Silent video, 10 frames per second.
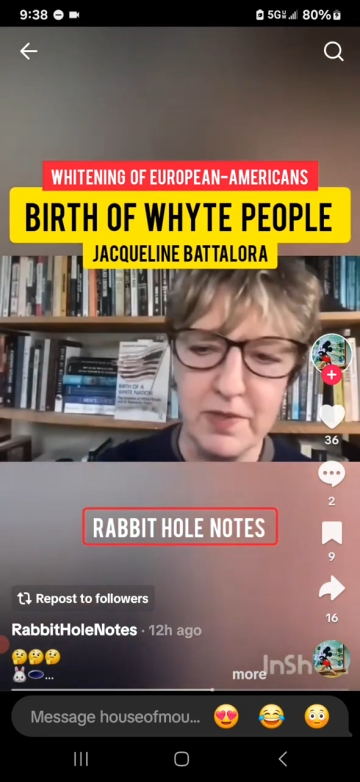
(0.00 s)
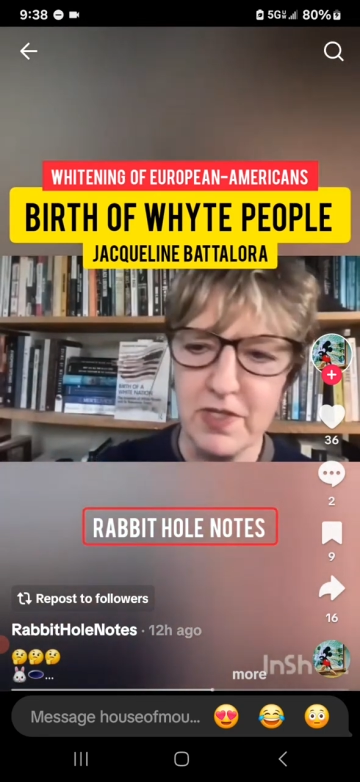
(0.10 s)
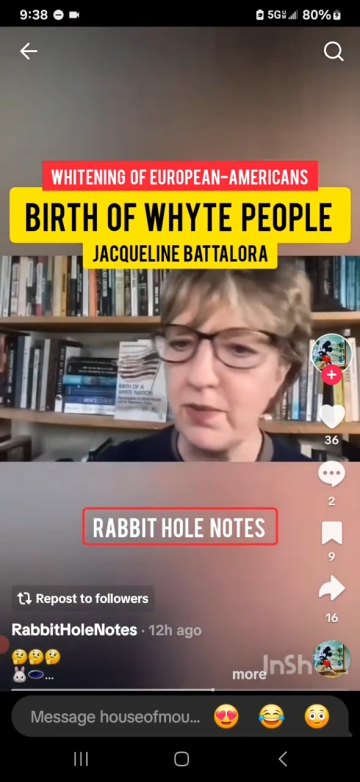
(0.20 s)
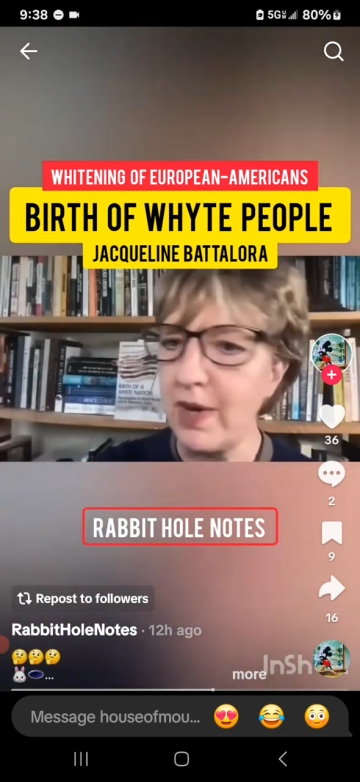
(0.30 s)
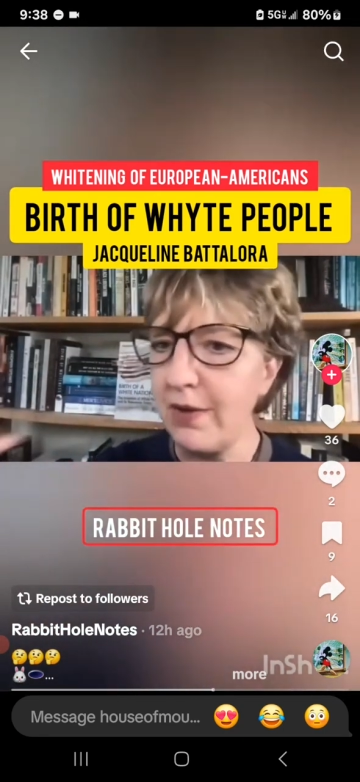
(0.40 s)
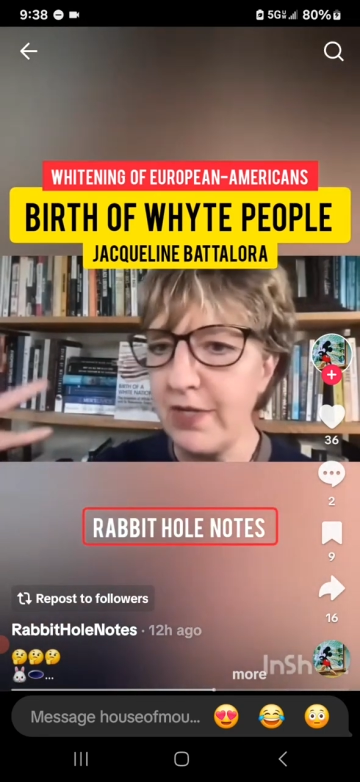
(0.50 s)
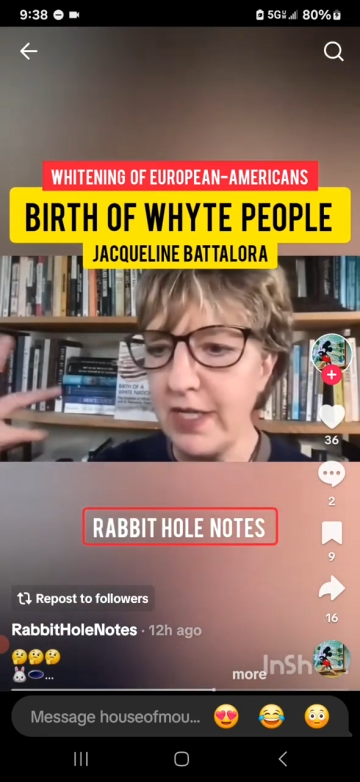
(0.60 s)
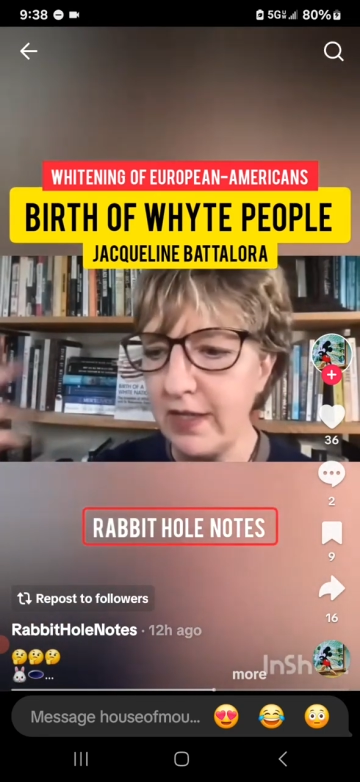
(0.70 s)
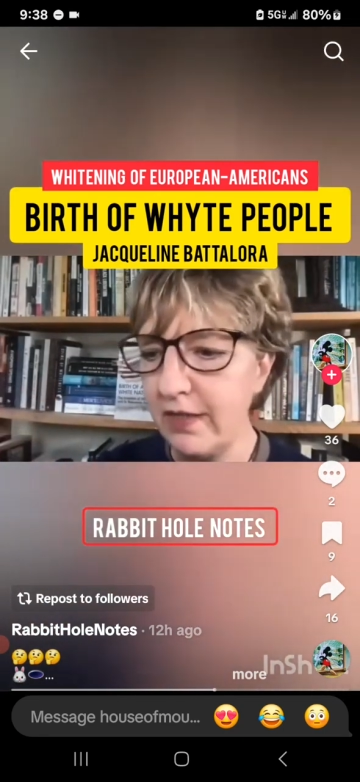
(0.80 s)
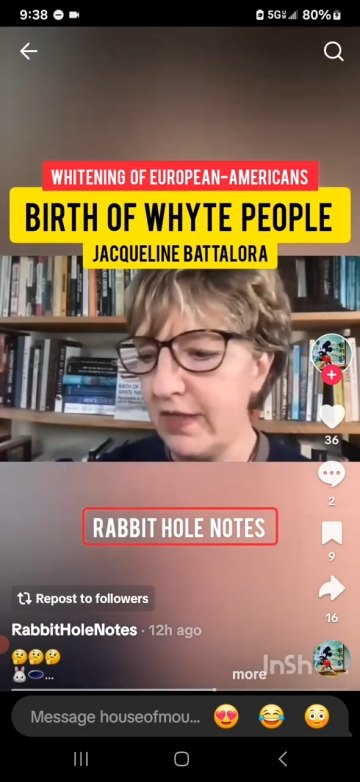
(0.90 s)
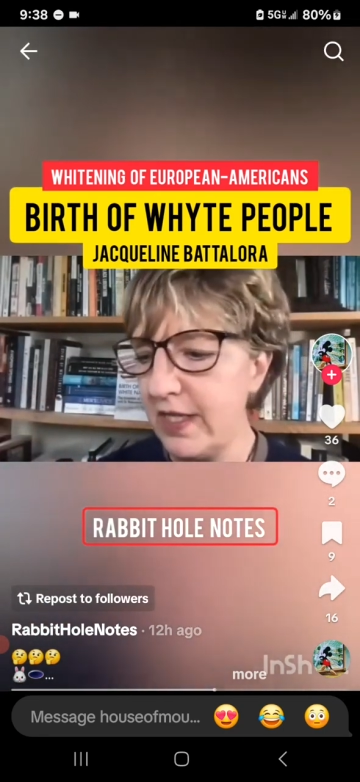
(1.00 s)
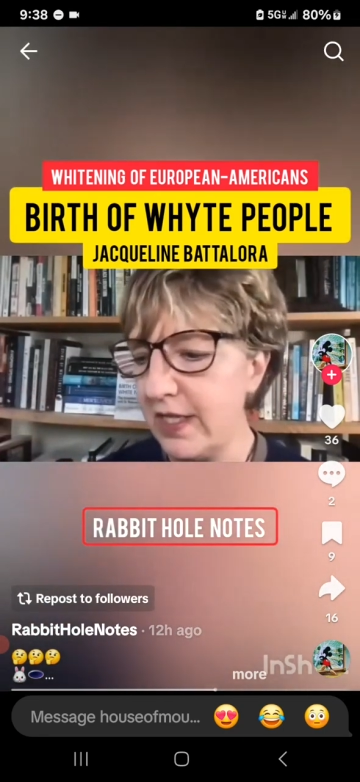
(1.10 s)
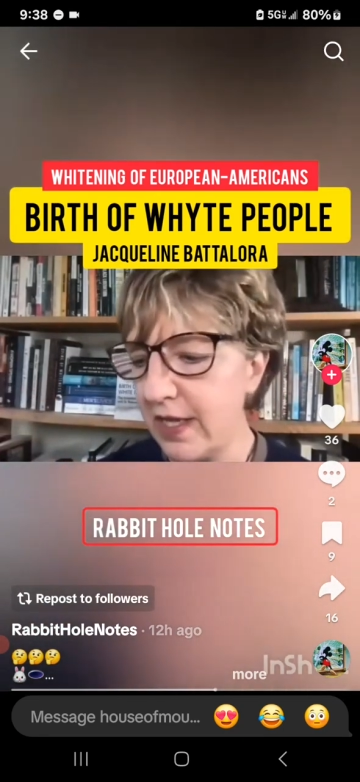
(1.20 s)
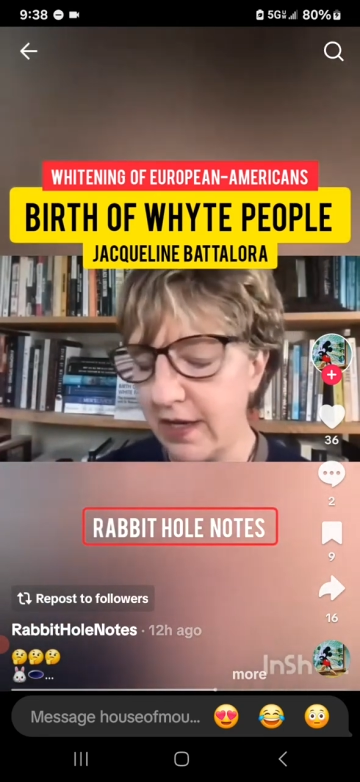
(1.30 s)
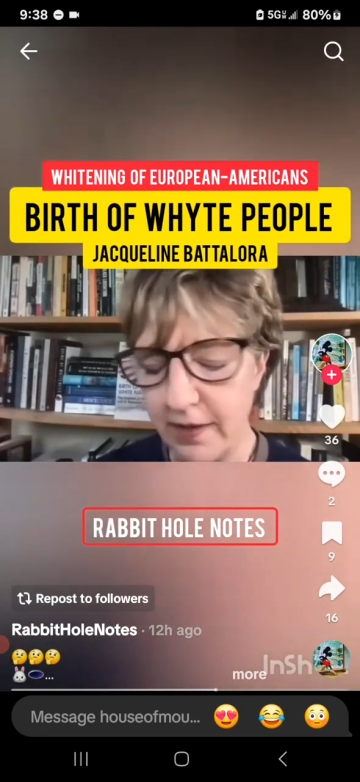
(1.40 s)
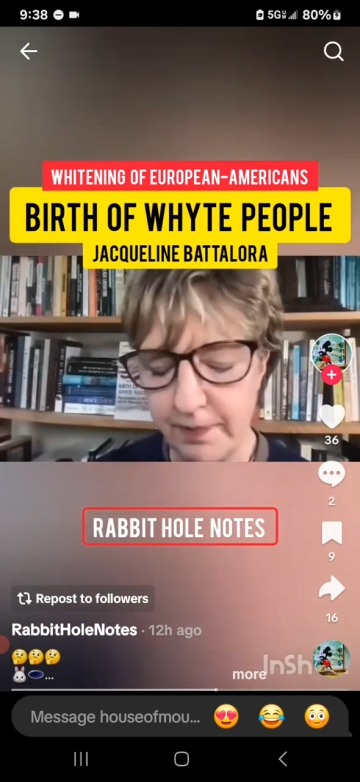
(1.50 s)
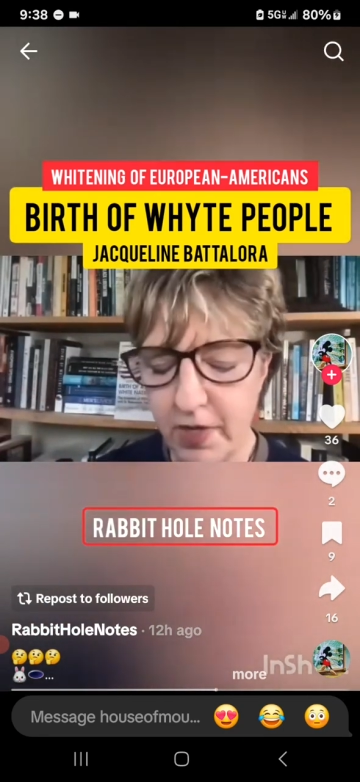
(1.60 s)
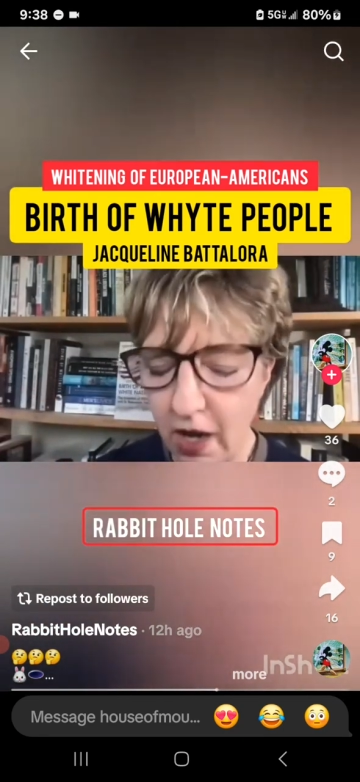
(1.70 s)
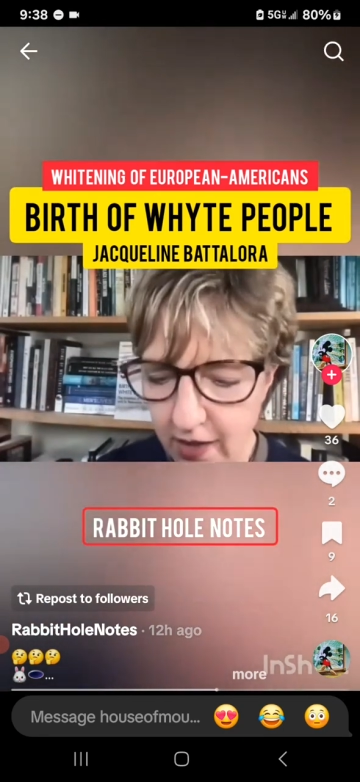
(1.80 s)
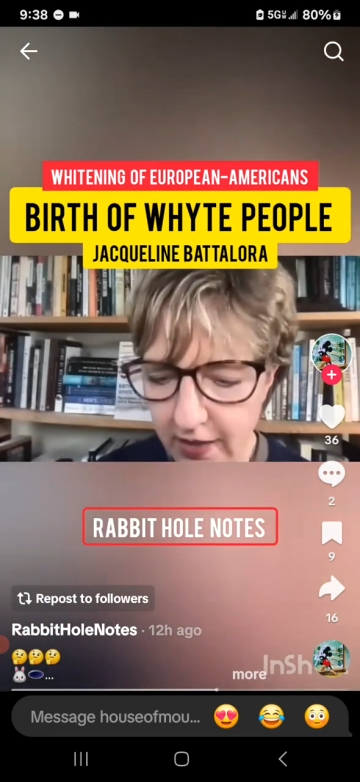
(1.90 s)
surrounding the
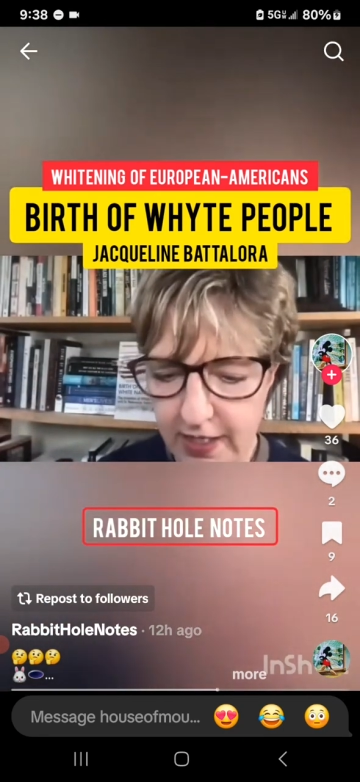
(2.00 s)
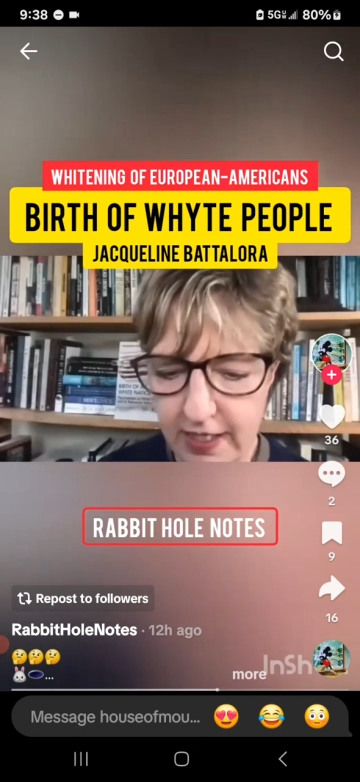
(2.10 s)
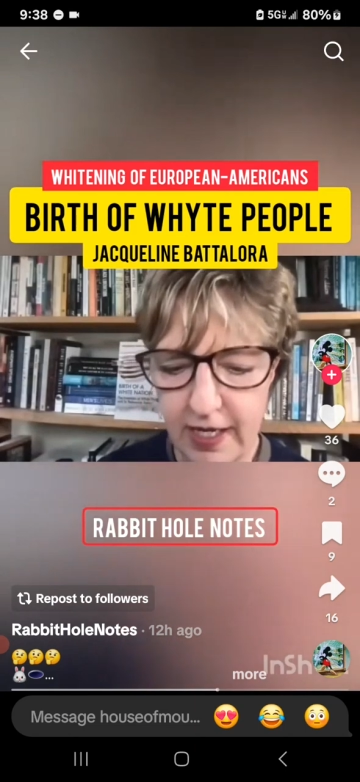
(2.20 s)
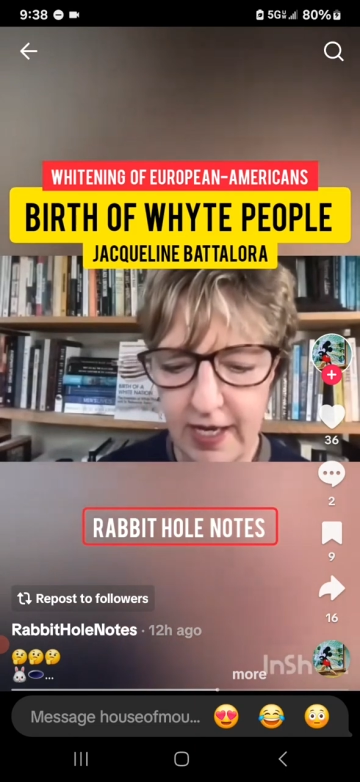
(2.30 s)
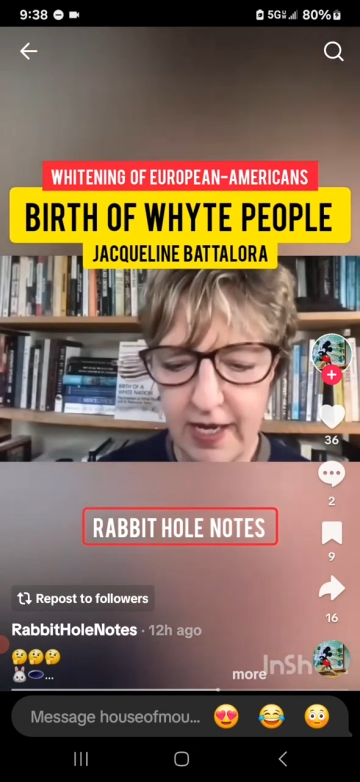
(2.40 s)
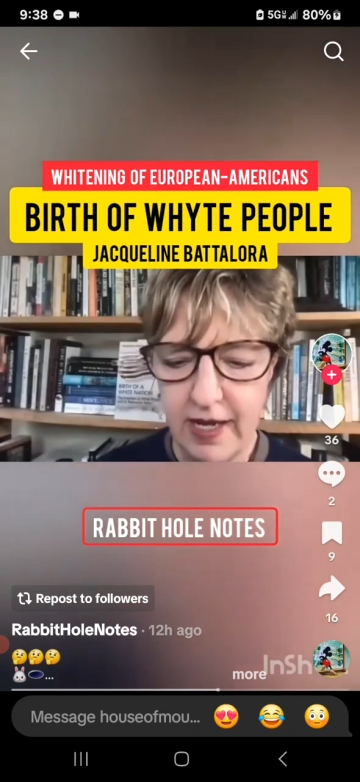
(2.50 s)
colony.